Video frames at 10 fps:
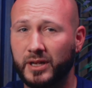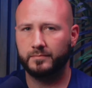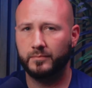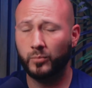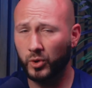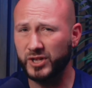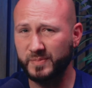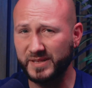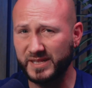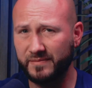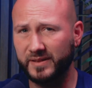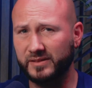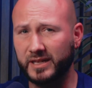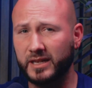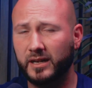More specifically,
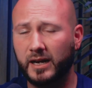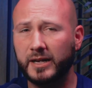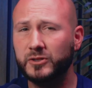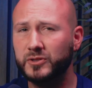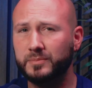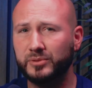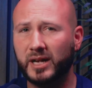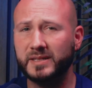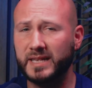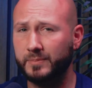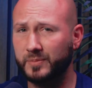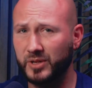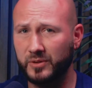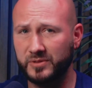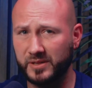hydrogen blocked
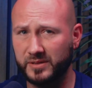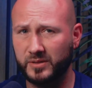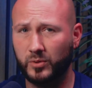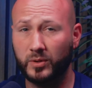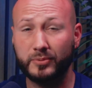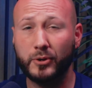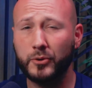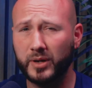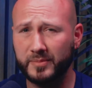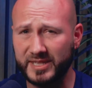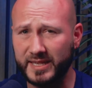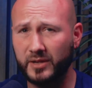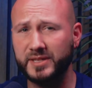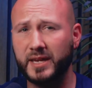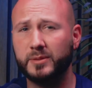apoptosis, or programmed cell
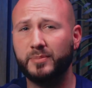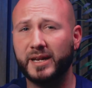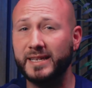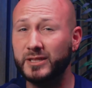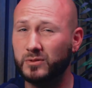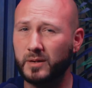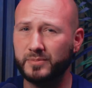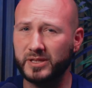death, by interrupting the